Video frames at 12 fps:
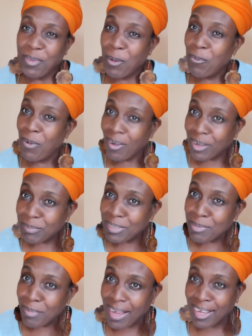Welcome to
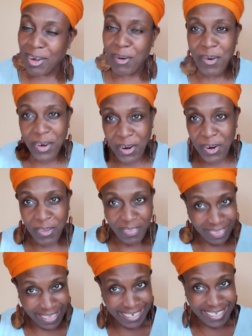my corner.
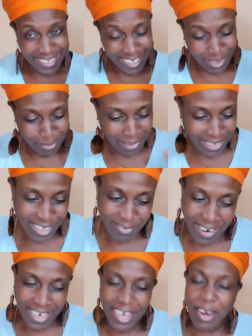That's this place
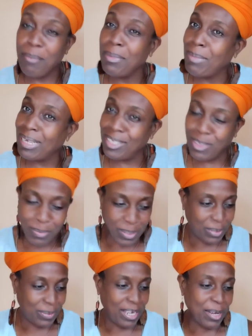right here. I'm in my soap
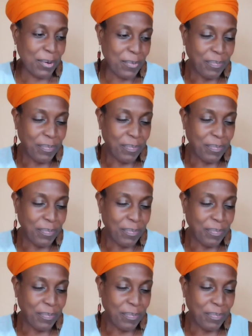studio.